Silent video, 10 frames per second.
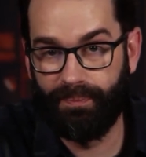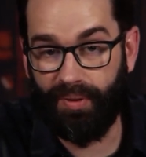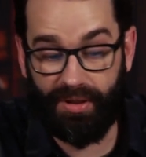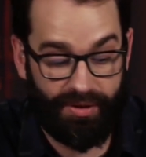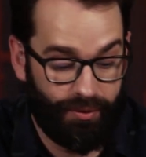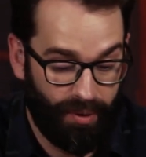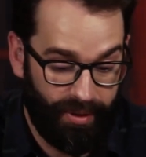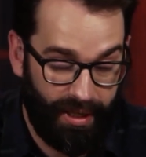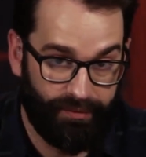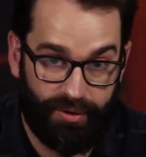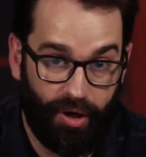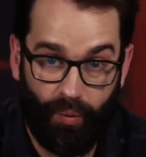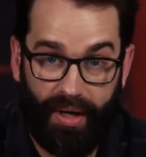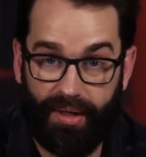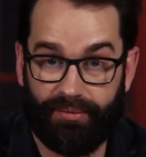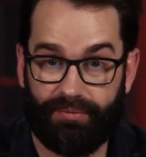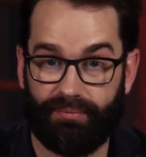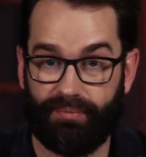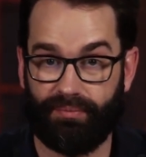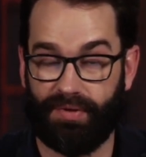because these women have no way of
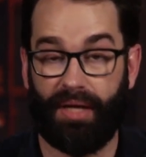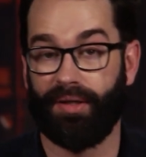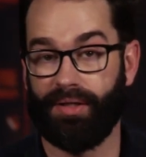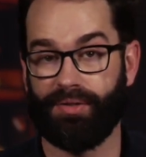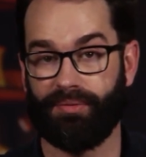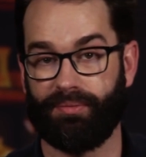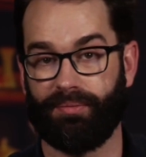telling us.